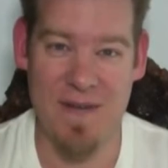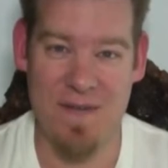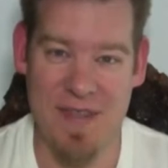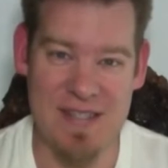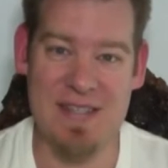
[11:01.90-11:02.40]

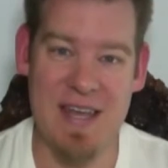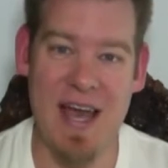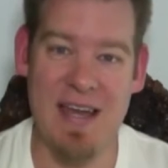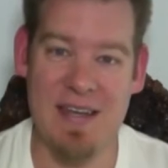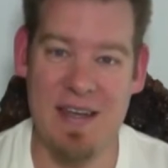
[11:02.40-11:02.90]
This is the
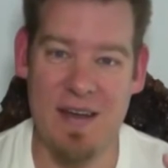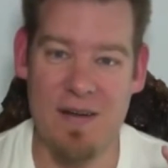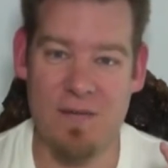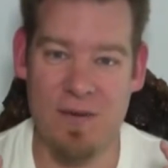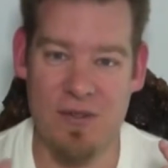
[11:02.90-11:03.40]

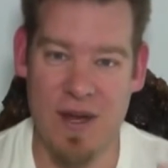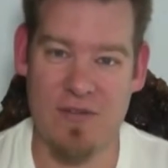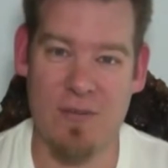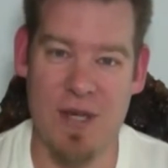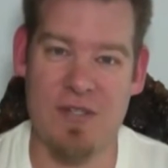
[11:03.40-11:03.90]
idea for
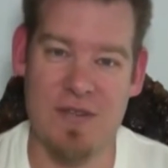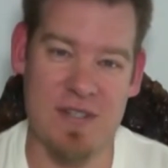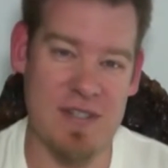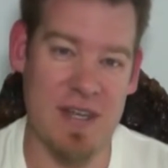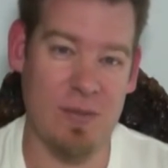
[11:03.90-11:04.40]
transformational and
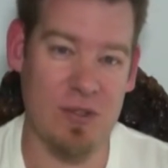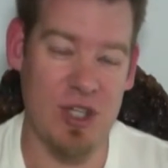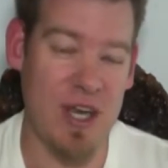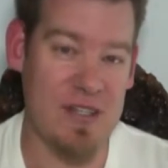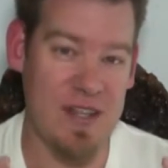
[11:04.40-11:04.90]
sustainable
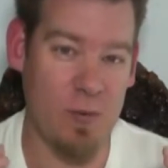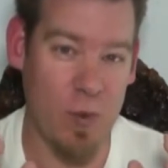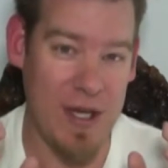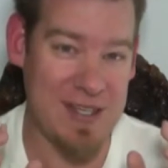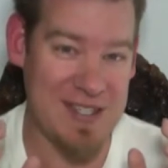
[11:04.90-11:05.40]
change that
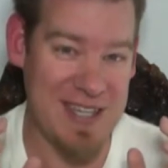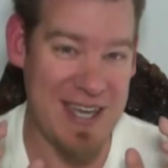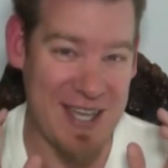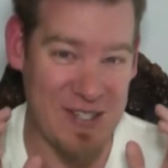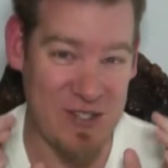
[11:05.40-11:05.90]
we
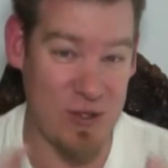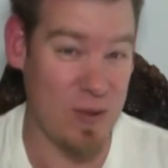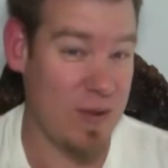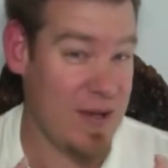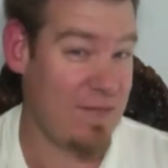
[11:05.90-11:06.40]
see as a
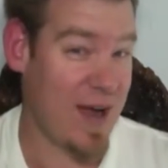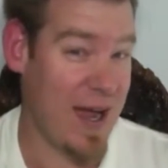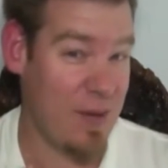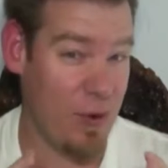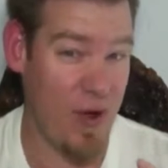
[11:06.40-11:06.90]
truly
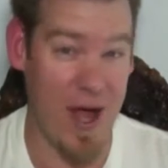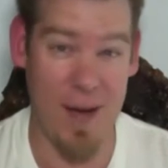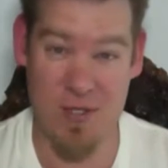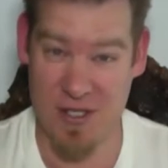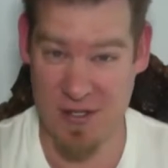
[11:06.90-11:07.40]
viable
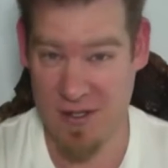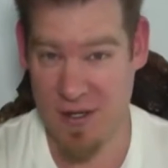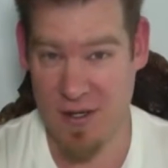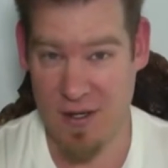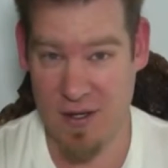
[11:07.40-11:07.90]
option
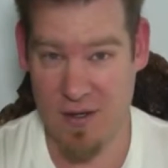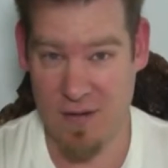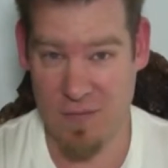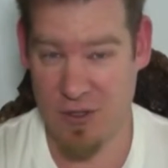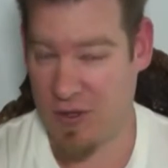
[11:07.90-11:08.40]

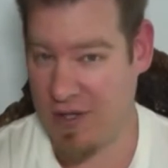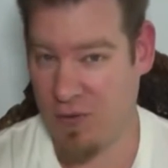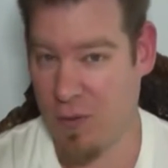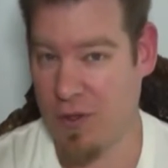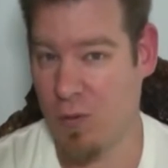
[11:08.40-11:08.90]
for
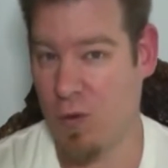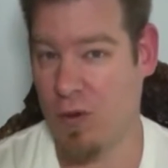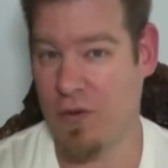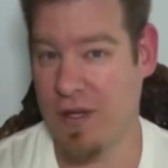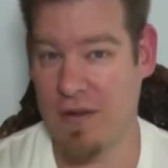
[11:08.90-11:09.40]
transforming the
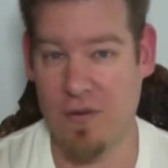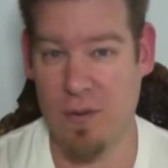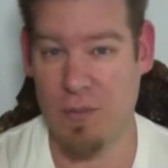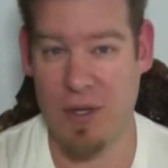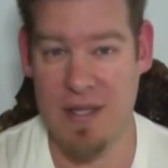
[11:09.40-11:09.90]
world
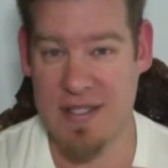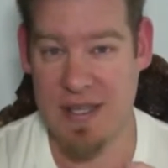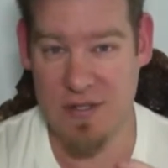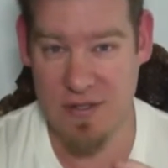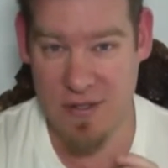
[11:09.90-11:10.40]
into a place
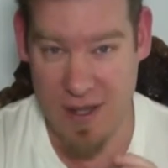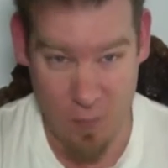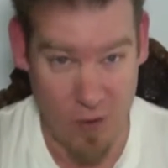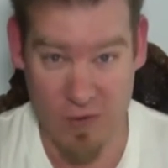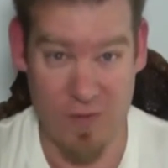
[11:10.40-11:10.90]
that, that
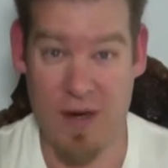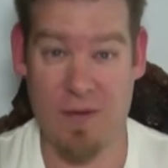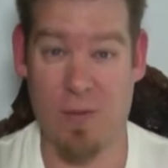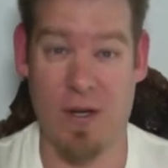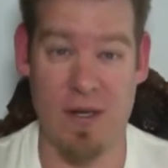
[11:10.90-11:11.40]
works for
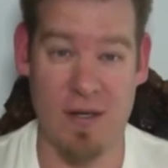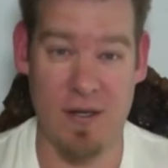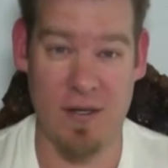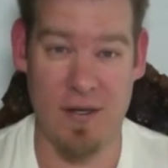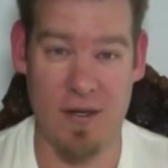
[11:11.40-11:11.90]
everyone,
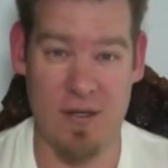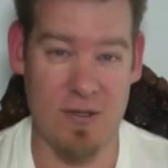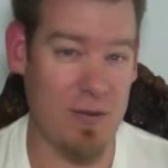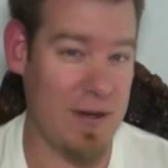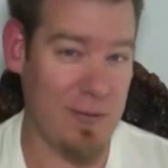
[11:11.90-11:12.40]
to
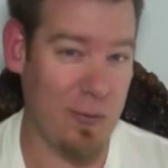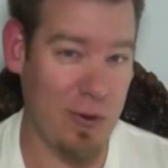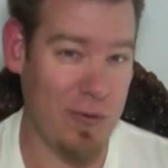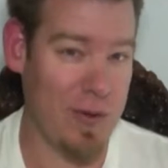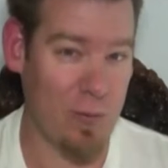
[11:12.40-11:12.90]
create the
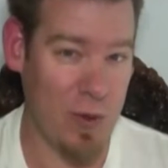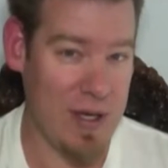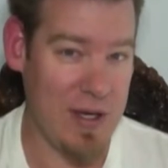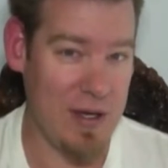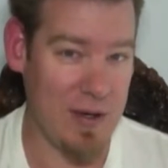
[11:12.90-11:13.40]
world that
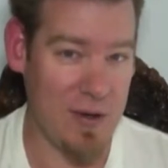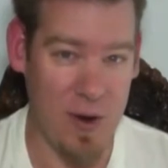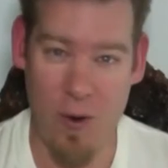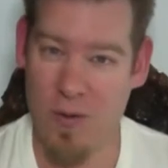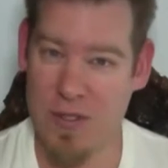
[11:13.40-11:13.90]
we
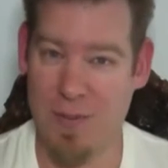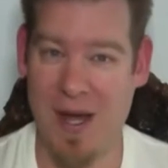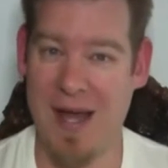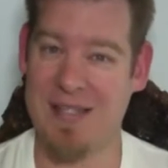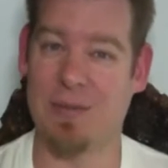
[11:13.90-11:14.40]
know is
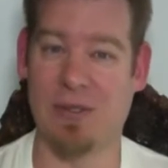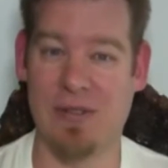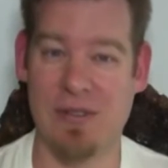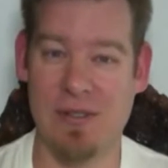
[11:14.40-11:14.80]
possible.